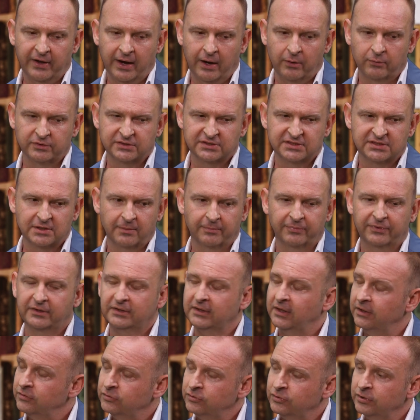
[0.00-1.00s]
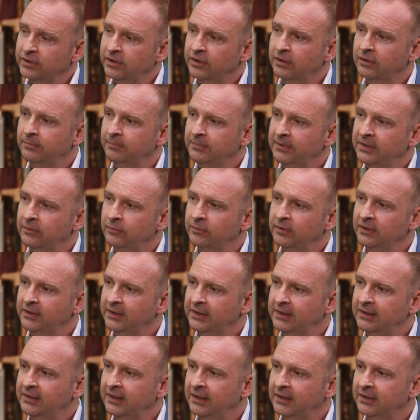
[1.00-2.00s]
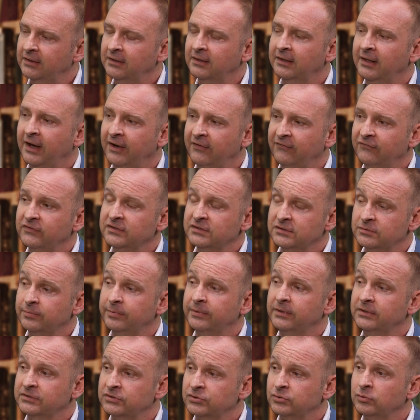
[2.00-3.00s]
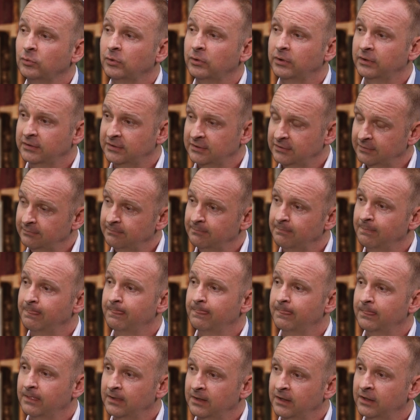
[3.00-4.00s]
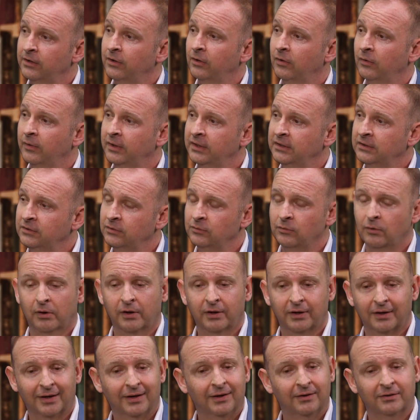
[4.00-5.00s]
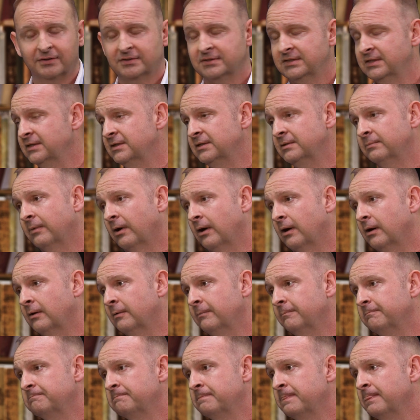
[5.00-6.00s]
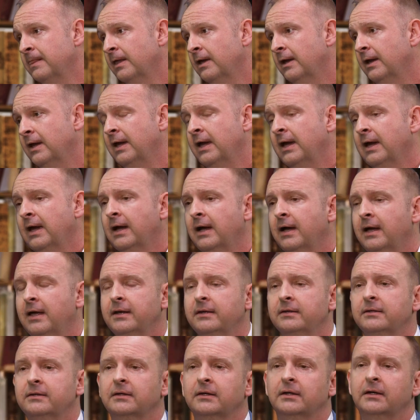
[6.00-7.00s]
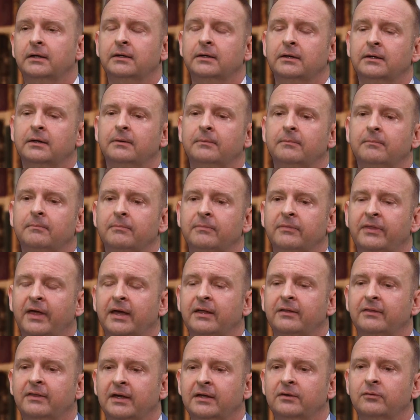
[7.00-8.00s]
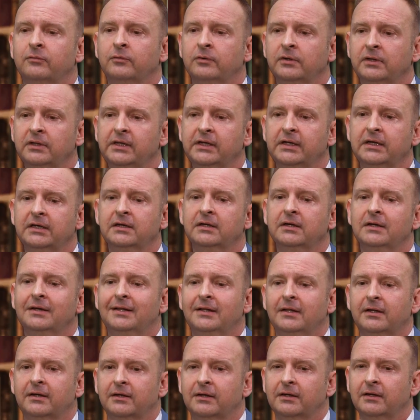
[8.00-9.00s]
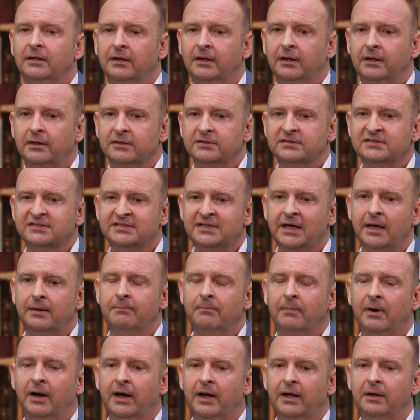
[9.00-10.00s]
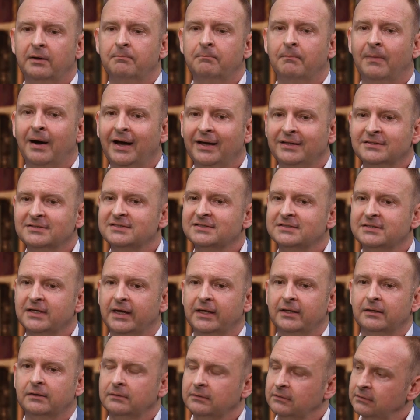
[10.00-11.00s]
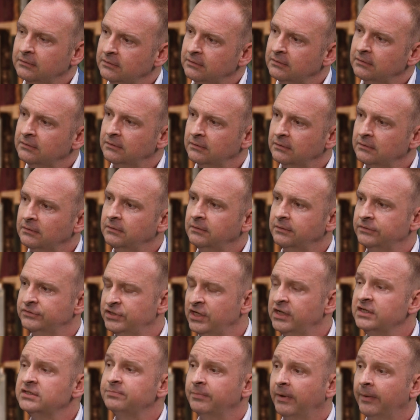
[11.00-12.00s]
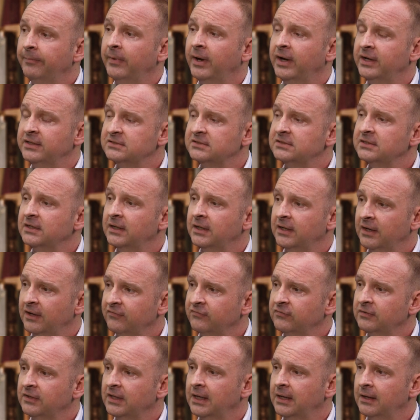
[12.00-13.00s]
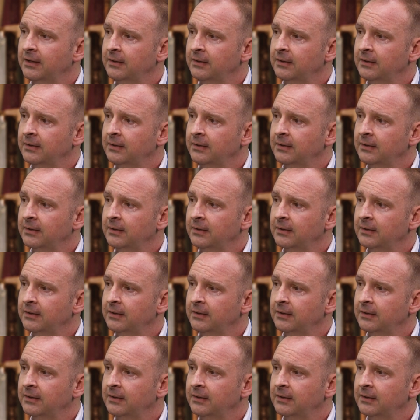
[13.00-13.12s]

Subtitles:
that was something that triggered me really, that life is pretty short, and you aren't guaranteed tomorrow, and that really set my mindset. Changed my mindset after that.